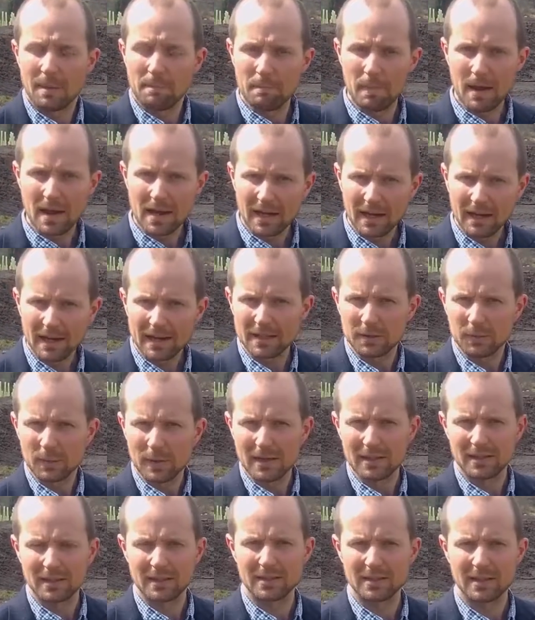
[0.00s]
make any
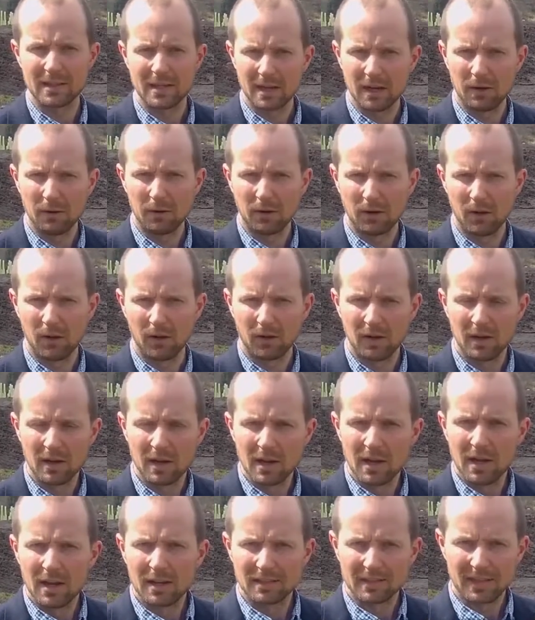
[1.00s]
tweaks as you go
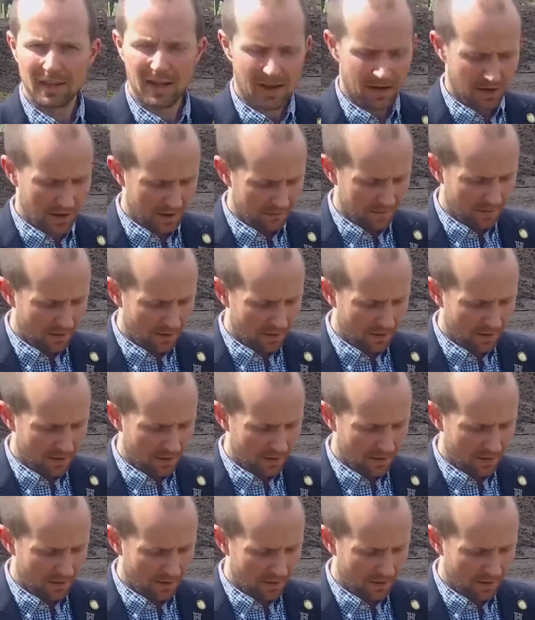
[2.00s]
along, so that